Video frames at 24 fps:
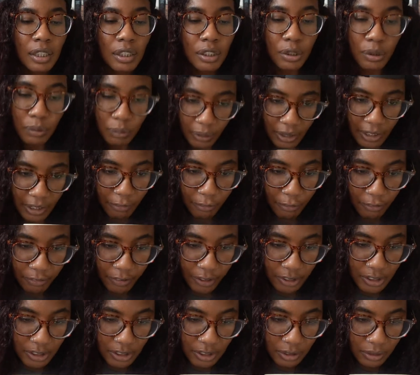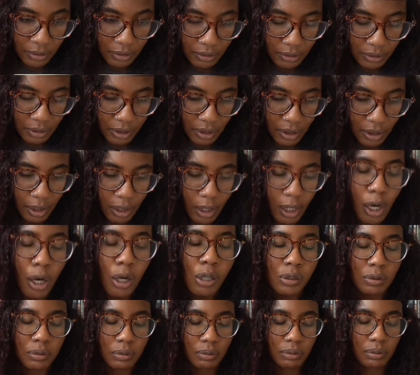You ready for verse 2?
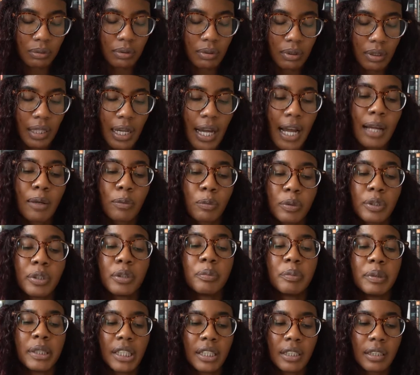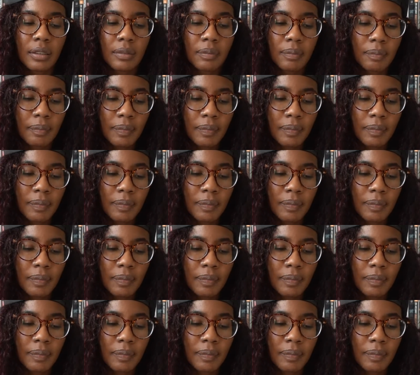Oh, I will be.